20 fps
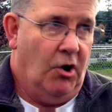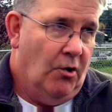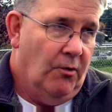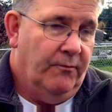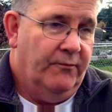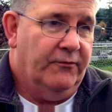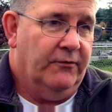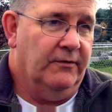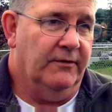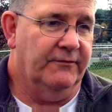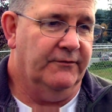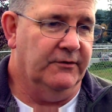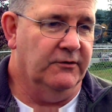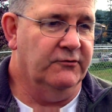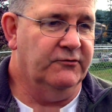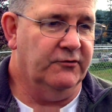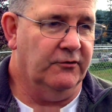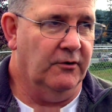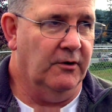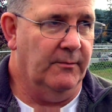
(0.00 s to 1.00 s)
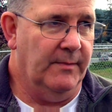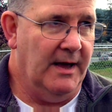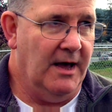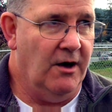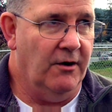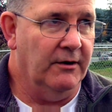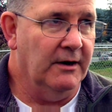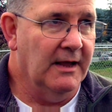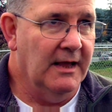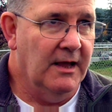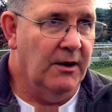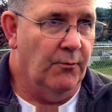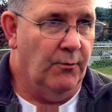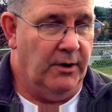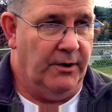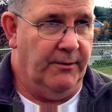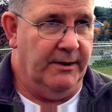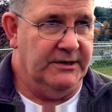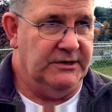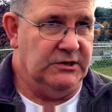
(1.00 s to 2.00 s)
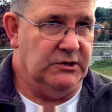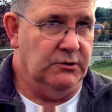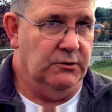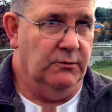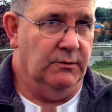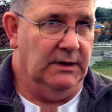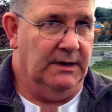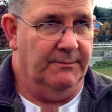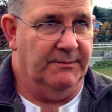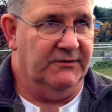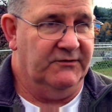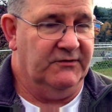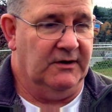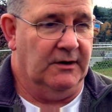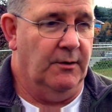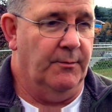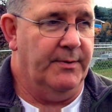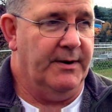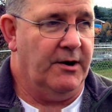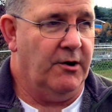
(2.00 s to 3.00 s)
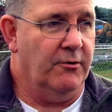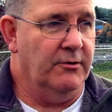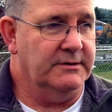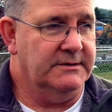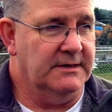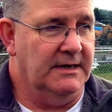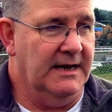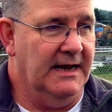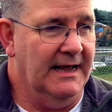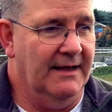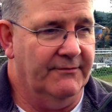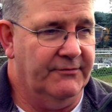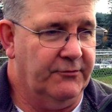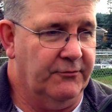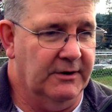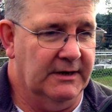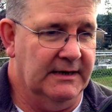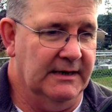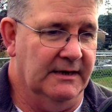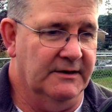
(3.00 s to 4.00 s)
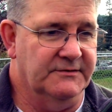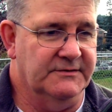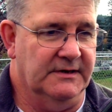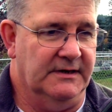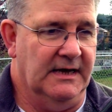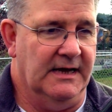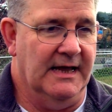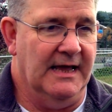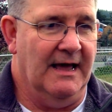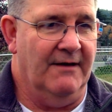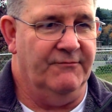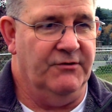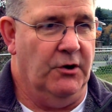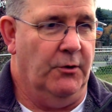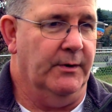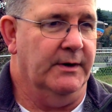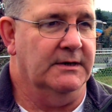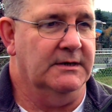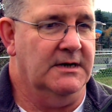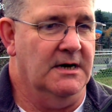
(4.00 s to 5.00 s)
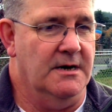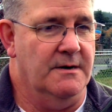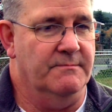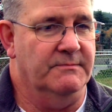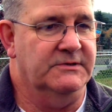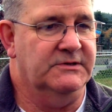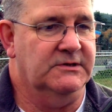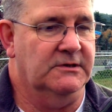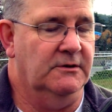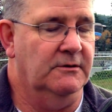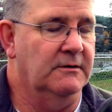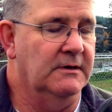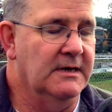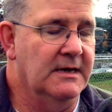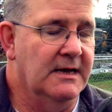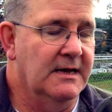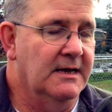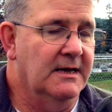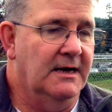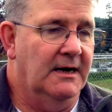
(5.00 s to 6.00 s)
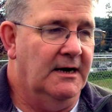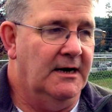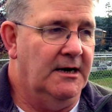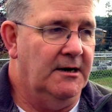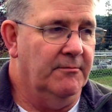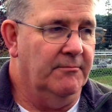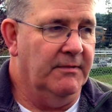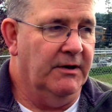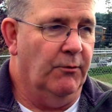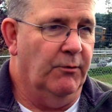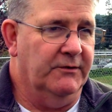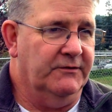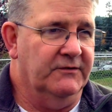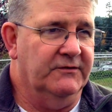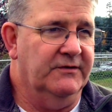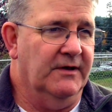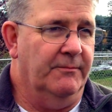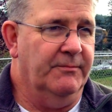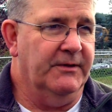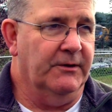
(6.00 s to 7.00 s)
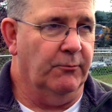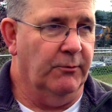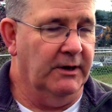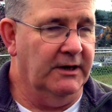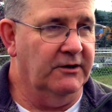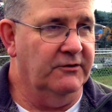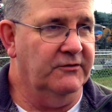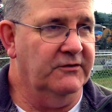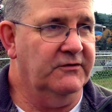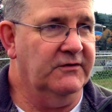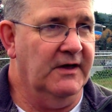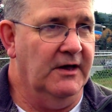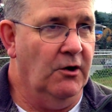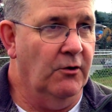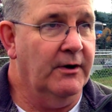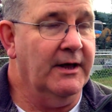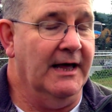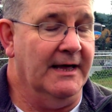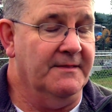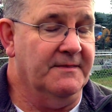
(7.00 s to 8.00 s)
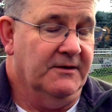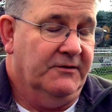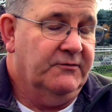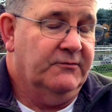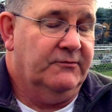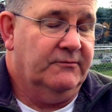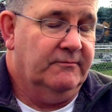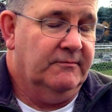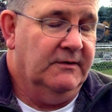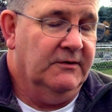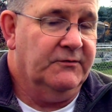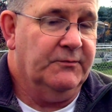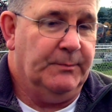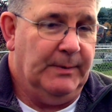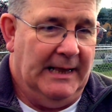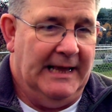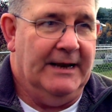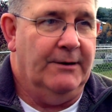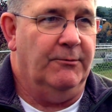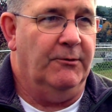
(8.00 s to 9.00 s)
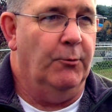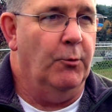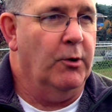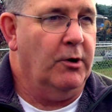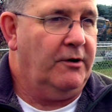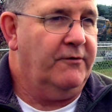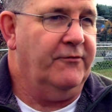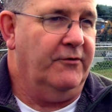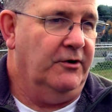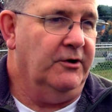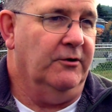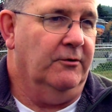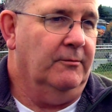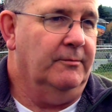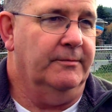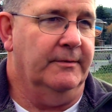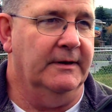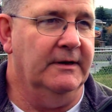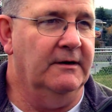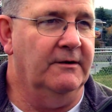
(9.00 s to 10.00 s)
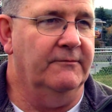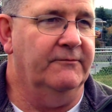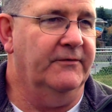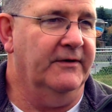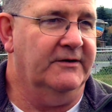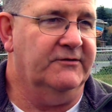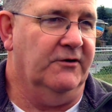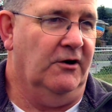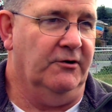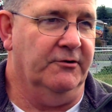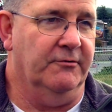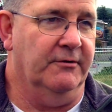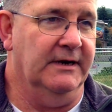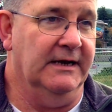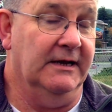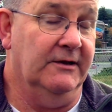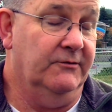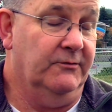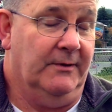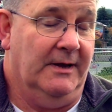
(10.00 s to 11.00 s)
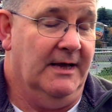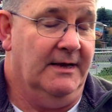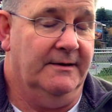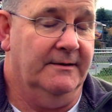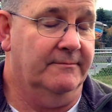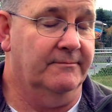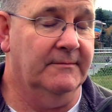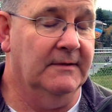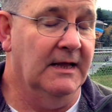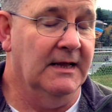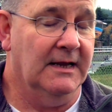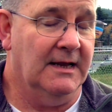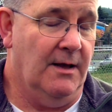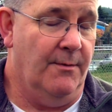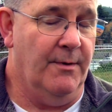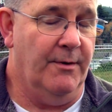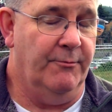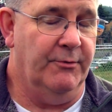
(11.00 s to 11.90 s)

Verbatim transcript: hope for the future, about what do I do when I'm a single parent and I have three kids and I have no income. So um, it wasn't something we could just say, okay, this, this plan will work for you. It'll fix all your needs. We had to come